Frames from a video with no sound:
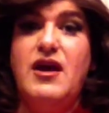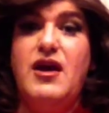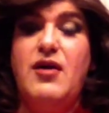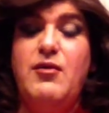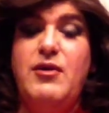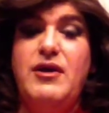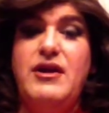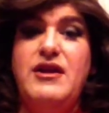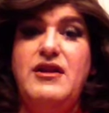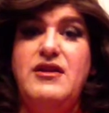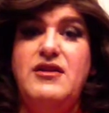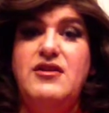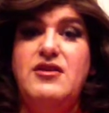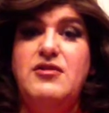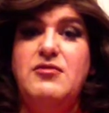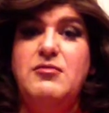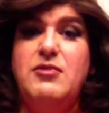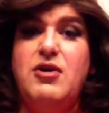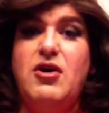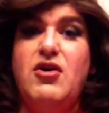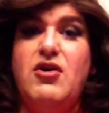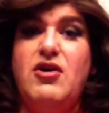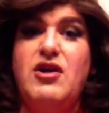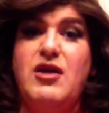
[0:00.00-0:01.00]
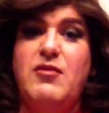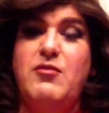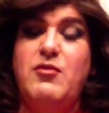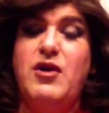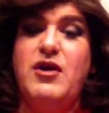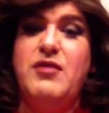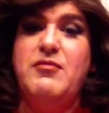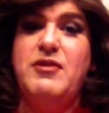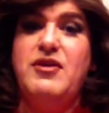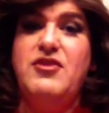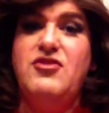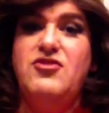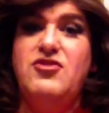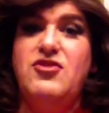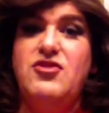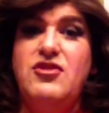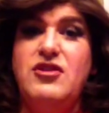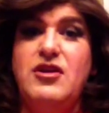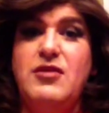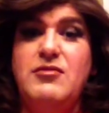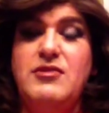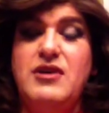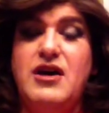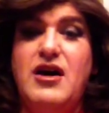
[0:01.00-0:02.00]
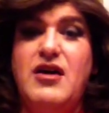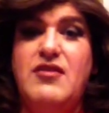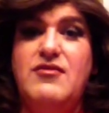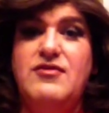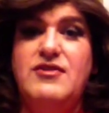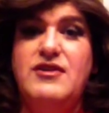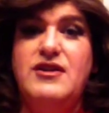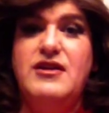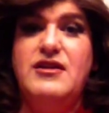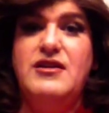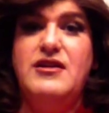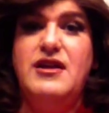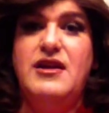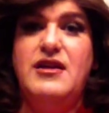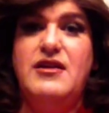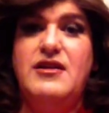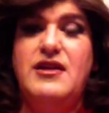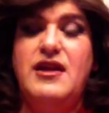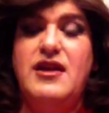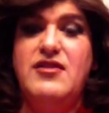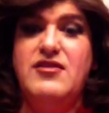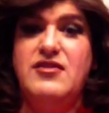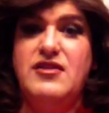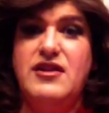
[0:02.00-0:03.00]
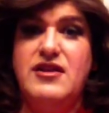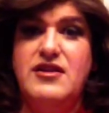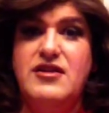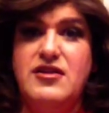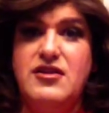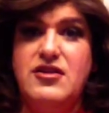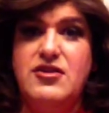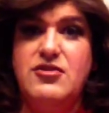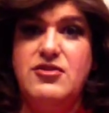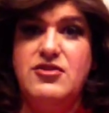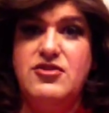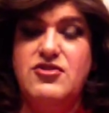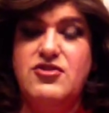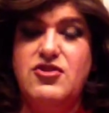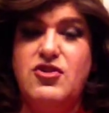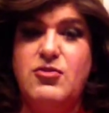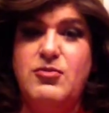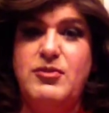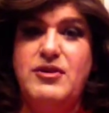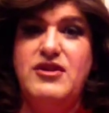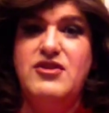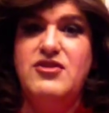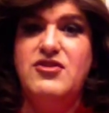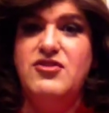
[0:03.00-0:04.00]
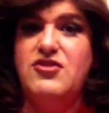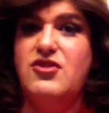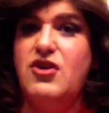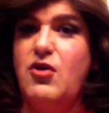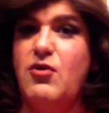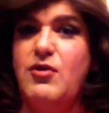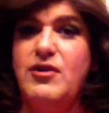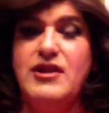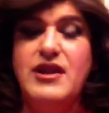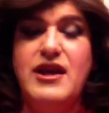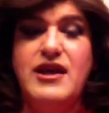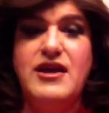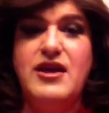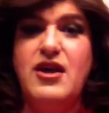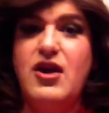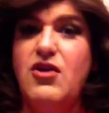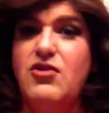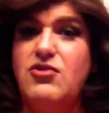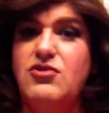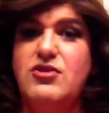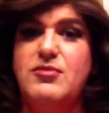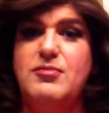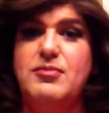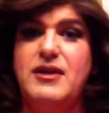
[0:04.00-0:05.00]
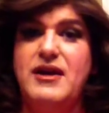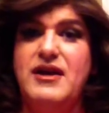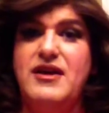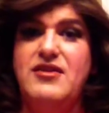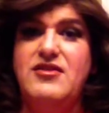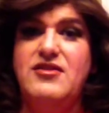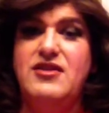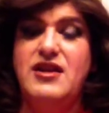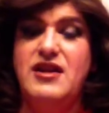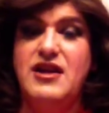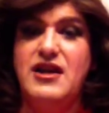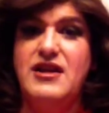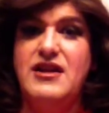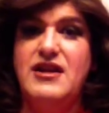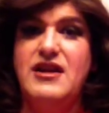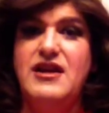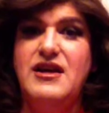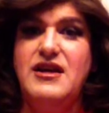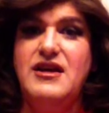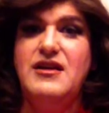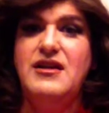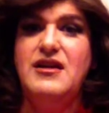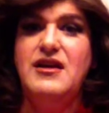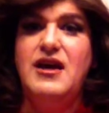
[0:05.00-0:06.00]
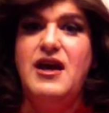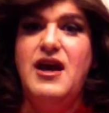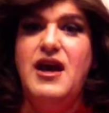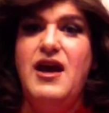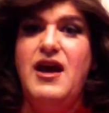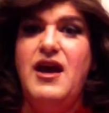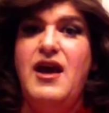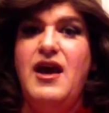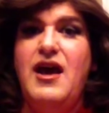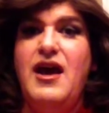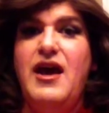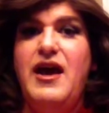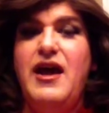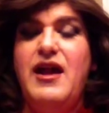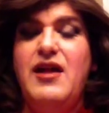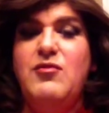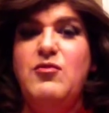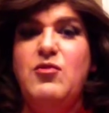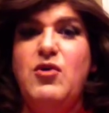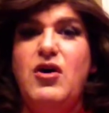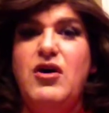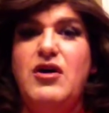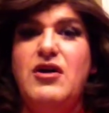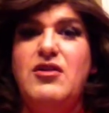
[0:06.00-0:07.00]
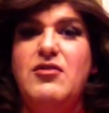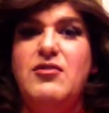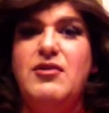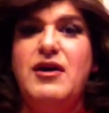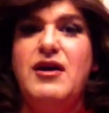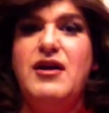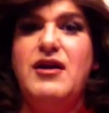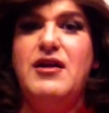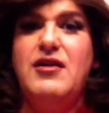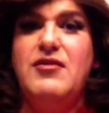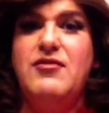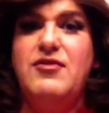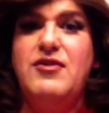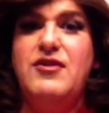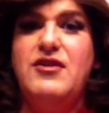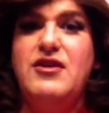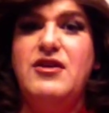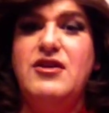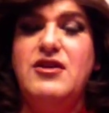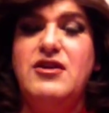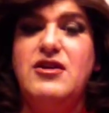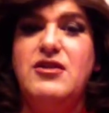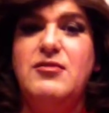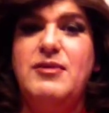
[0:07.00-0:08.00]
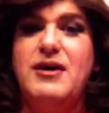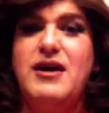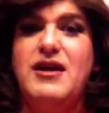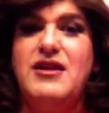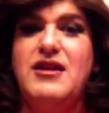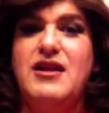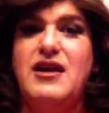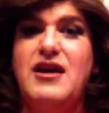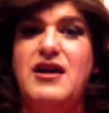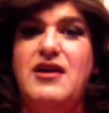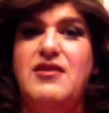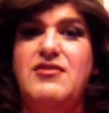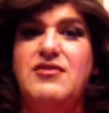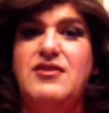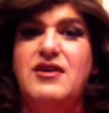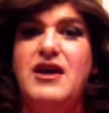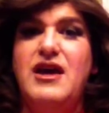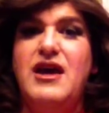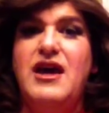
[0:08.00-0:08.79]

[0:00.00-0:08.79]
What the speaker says: went into the mall, and I'm wearing my suit, and I'm confident, and as Linda Lewis told me, just go in like you own the place, and I did. And I'm walking around, I'm feeling good about life,